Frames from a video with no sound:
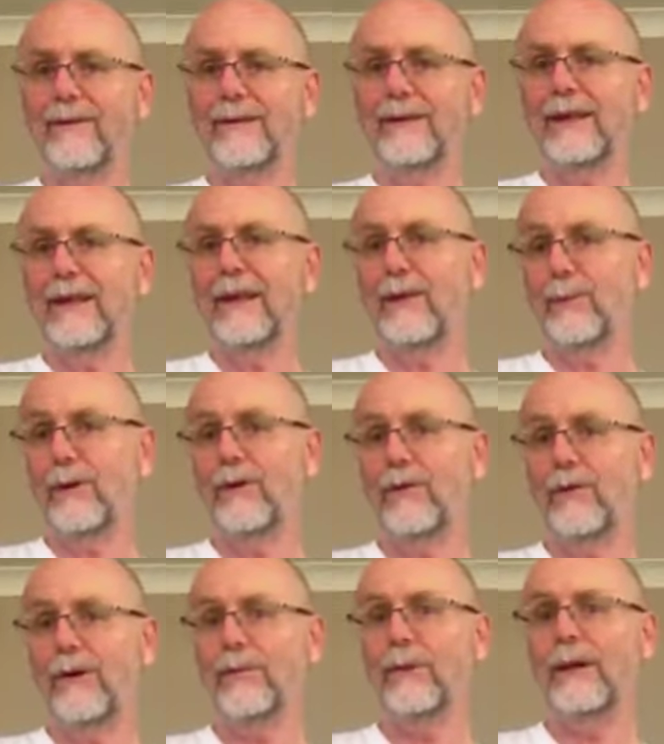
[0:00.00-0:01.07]
So there'd be
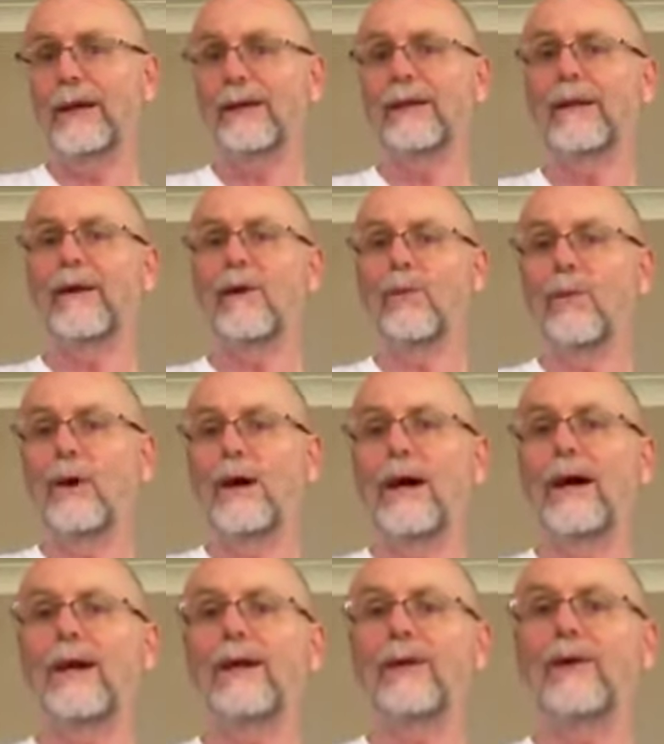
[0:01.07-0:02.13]
3 beats.
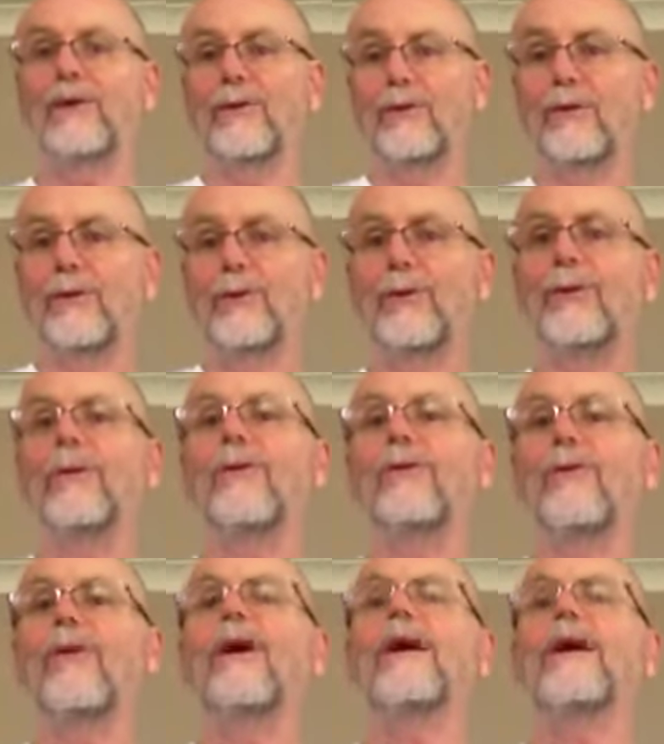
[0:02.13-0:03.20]
1, 2,
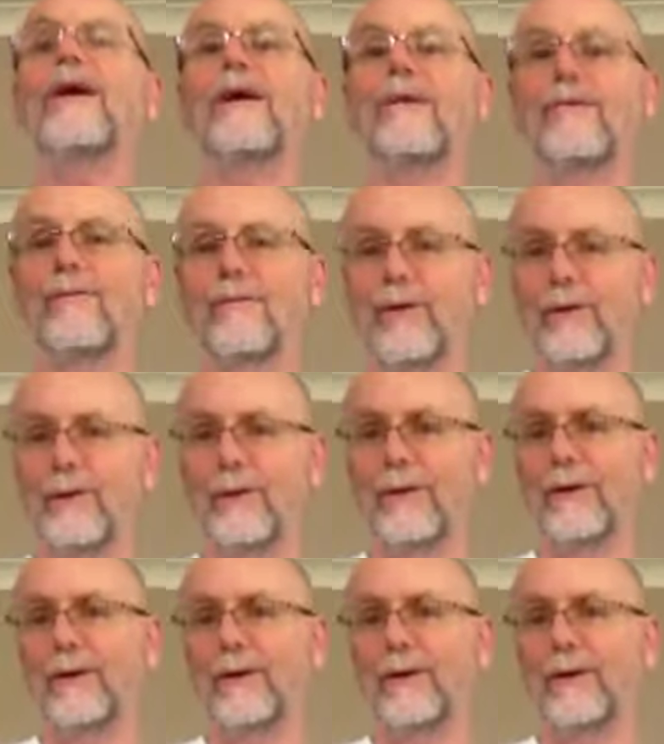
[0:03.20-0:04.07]
3, 4.